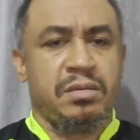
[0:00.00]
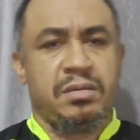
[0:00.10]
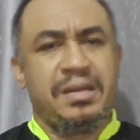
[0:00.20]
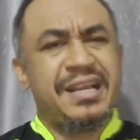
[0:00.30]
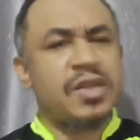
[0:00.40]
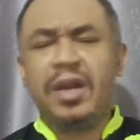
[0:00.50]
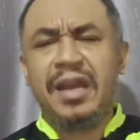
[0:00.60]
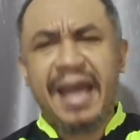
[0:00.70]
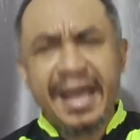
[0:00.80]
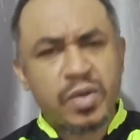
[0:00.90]
Let's not
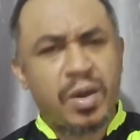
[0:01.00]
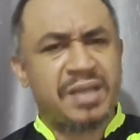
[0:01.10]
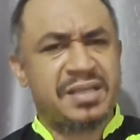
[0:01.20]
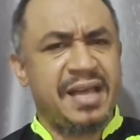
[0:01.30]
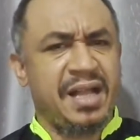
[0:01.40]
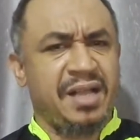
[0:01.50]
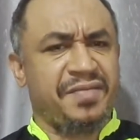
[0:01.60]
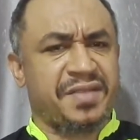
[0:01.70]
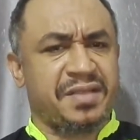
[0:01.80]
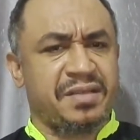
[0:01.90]
lie to ourselves.